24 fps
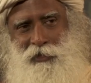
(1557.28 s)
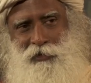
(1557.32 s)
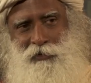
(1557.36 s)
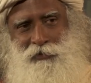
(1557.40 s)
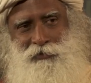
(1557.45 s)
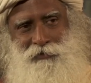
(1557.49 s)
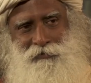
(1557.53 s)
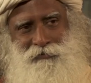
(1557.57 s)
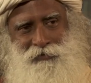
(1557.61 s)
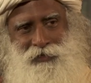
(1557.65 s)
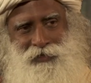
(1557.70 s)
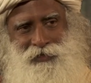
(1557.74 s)

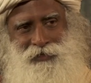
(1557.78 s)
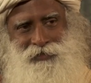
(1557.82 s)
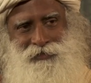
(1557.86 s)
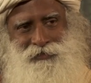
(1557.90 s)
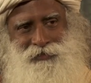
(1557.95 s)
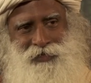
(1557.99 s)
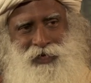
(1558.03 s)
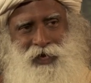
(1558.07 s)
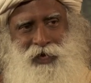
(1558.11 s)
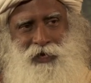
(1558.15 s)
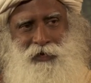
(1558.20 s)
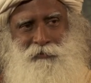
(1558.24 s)
because of the
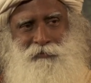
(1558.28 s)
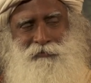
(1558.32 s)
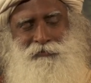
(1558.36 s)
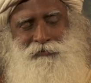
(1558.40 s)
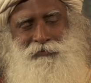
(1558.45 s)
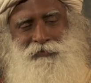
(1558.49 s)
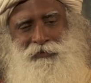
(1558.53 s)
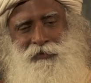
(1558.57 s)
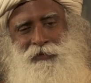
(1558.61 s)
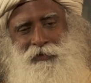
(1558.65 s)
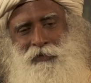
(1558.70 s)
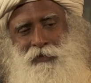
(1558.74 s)
time,
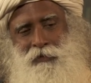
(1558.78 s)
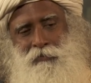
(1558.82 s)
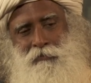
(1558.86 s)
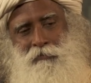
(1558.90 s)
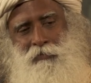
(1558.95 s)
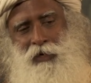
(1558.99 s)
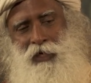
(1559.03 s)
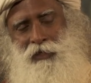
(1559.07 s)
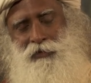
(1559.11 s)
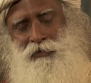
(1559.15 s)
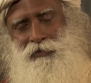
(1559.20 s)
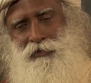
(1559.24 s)

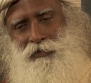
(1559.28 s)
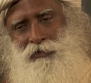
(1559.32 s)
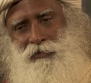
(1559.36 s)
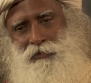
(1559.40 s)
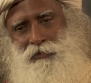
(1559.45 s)
but